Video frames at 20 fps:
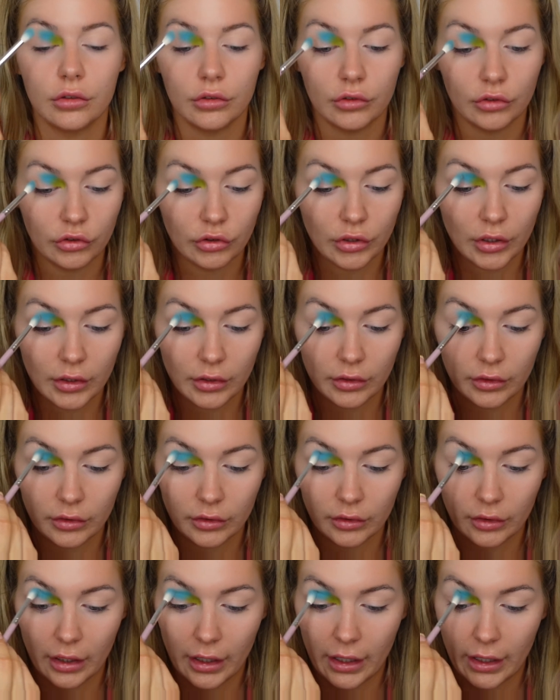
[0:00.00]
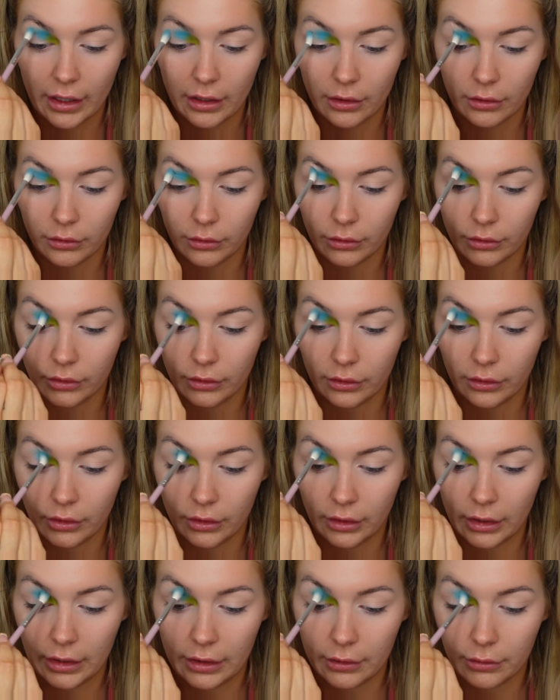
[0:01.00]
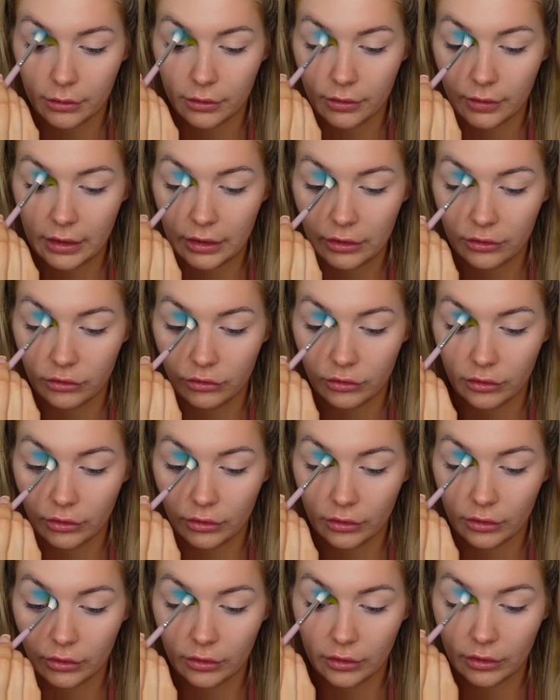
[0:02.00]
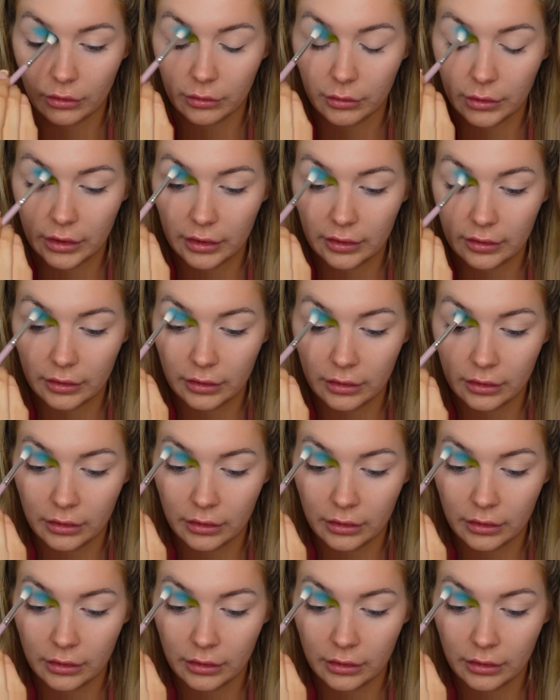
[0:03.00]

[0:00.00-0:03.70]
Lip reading: just out the outer edge, just because I don't want it to,